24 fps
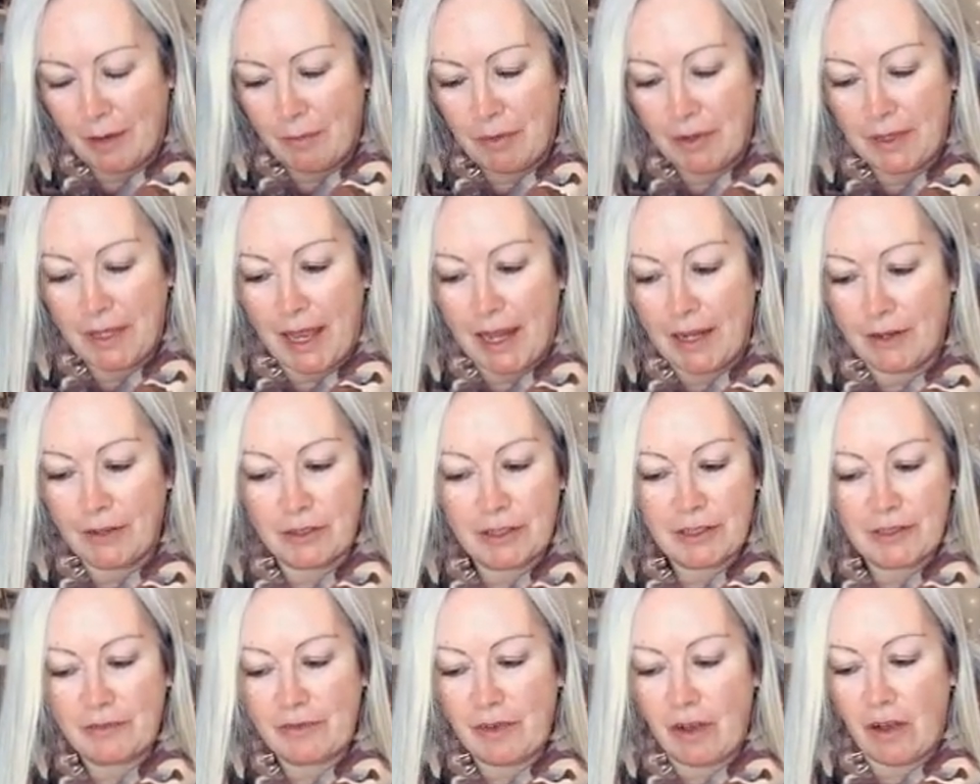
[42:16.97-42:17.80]
But that
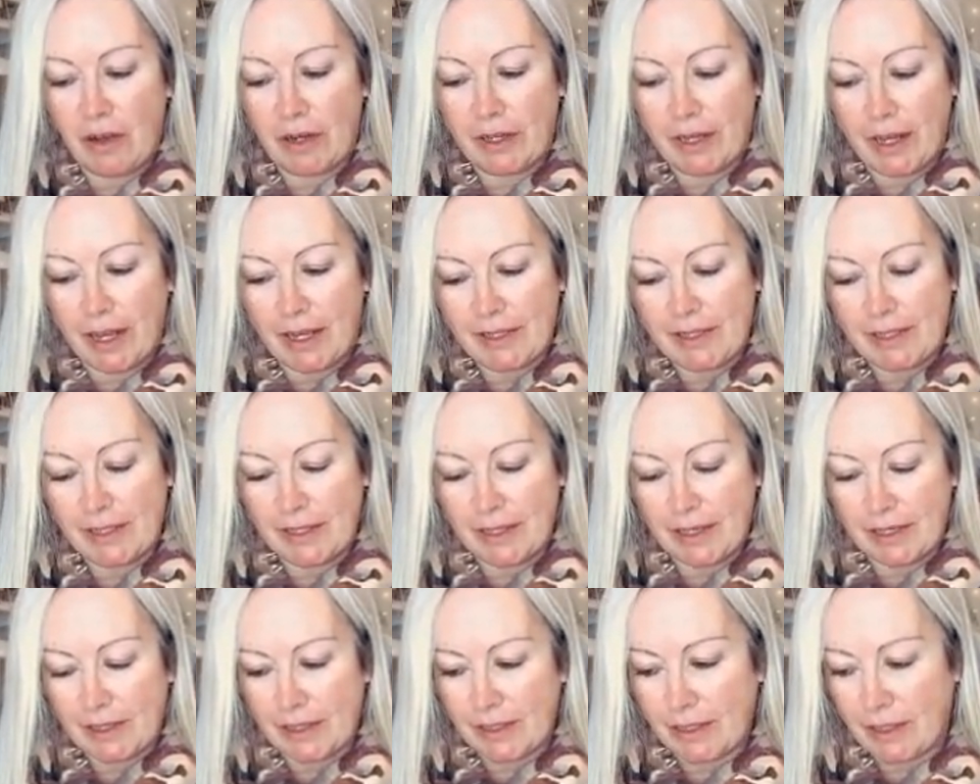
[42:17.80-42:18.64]
looks fine as it
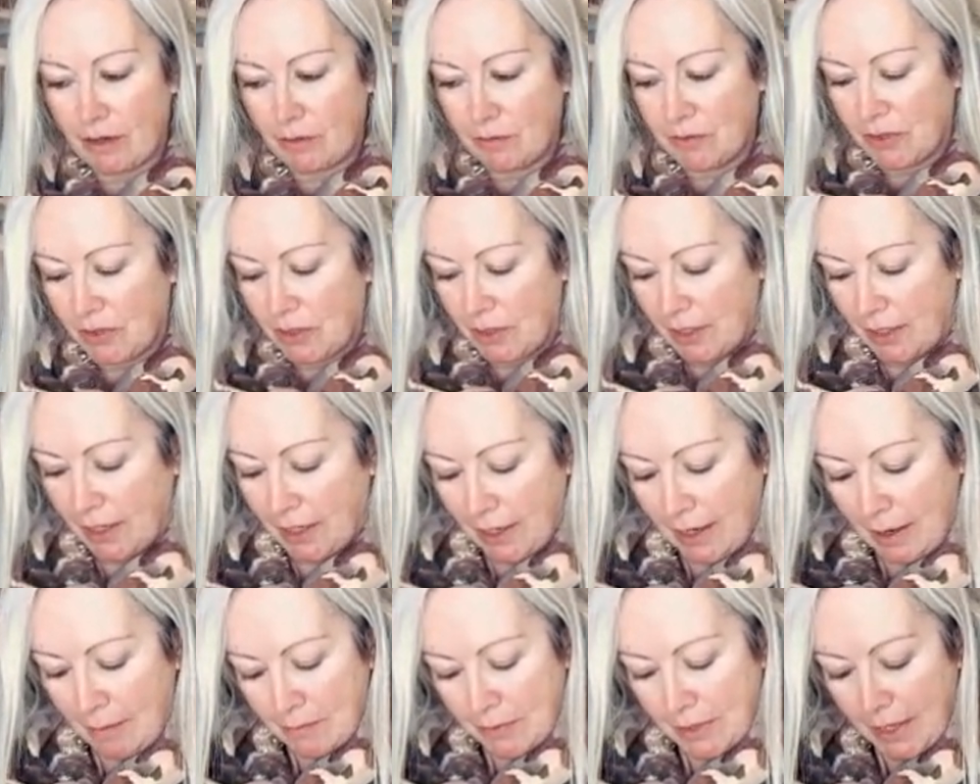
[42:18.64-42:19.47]
is, so I'm just going to
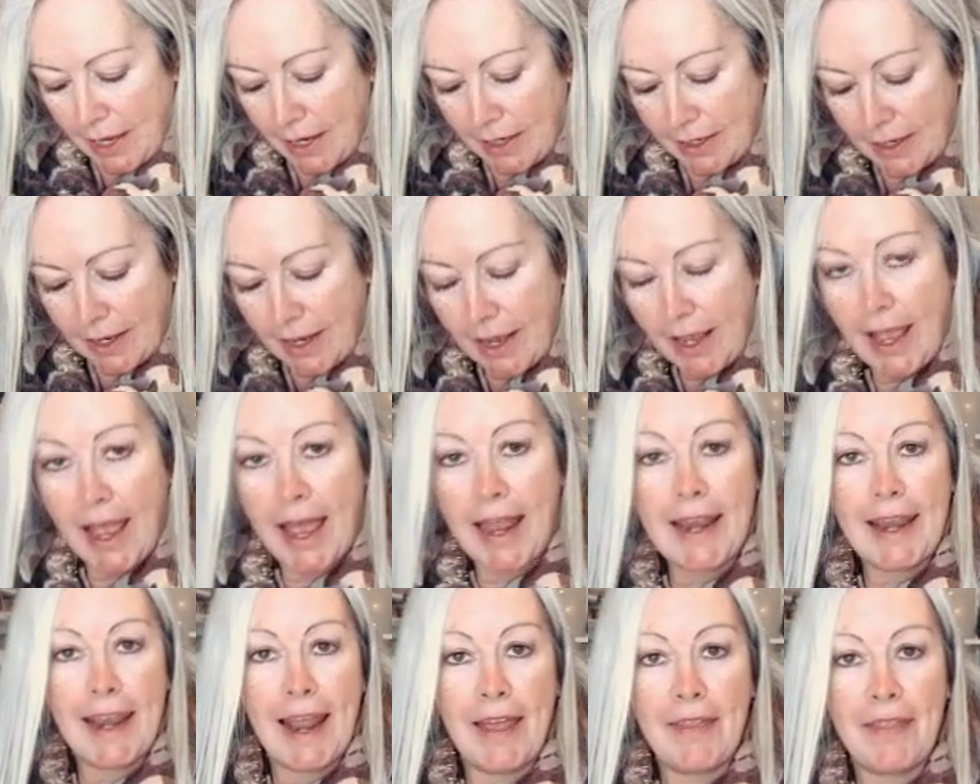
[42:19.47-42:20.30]
clamp that
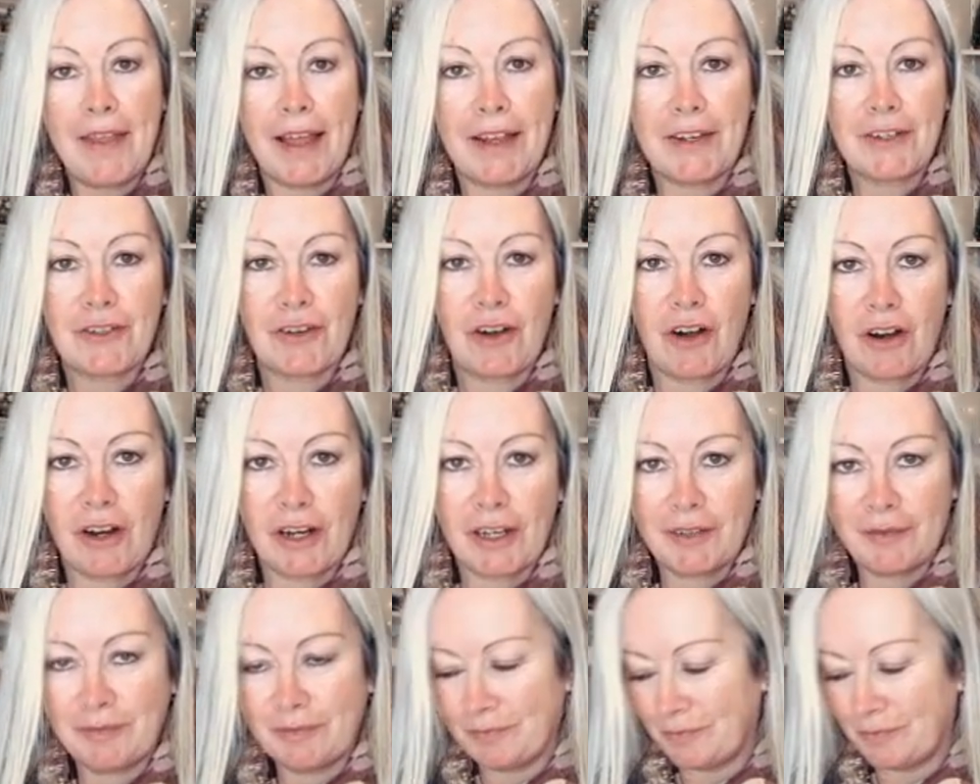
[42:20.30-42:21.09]
and let that dry.